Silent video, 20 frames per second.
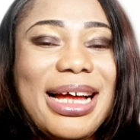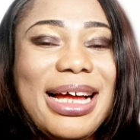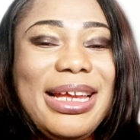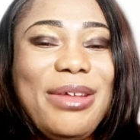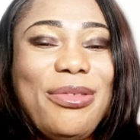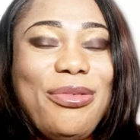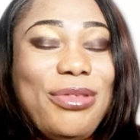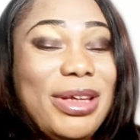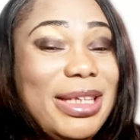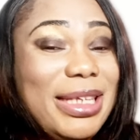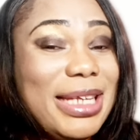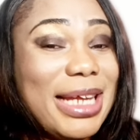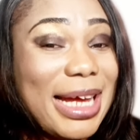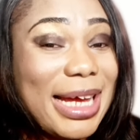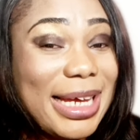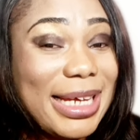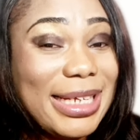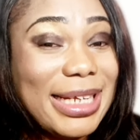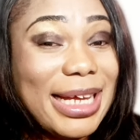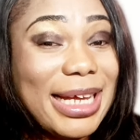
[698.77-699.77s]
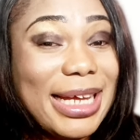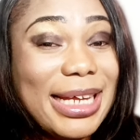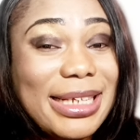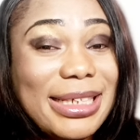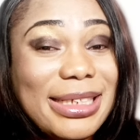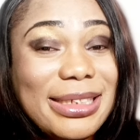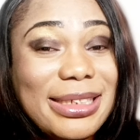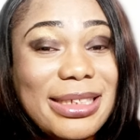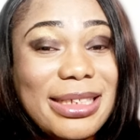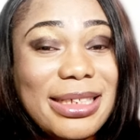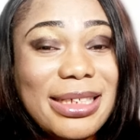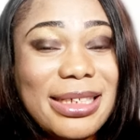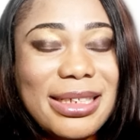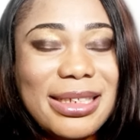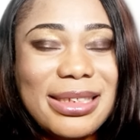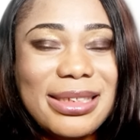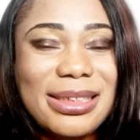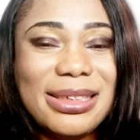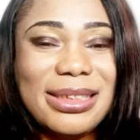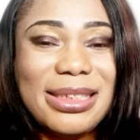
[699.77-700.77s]
if he died and
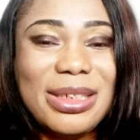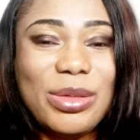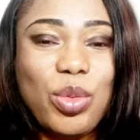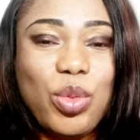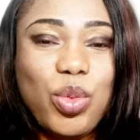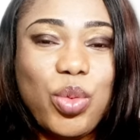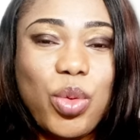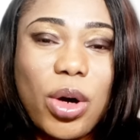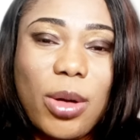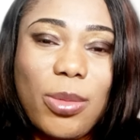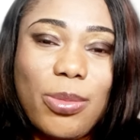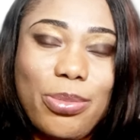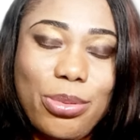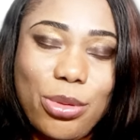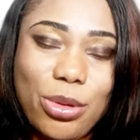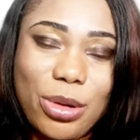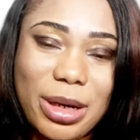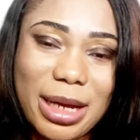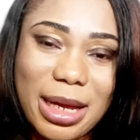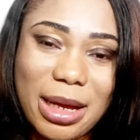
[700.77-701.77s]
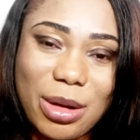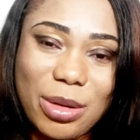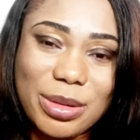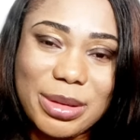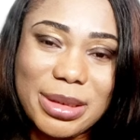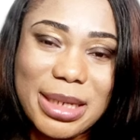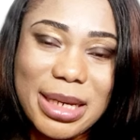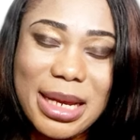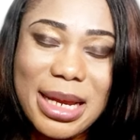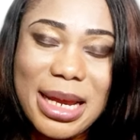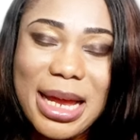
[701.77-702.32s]
the war broke out,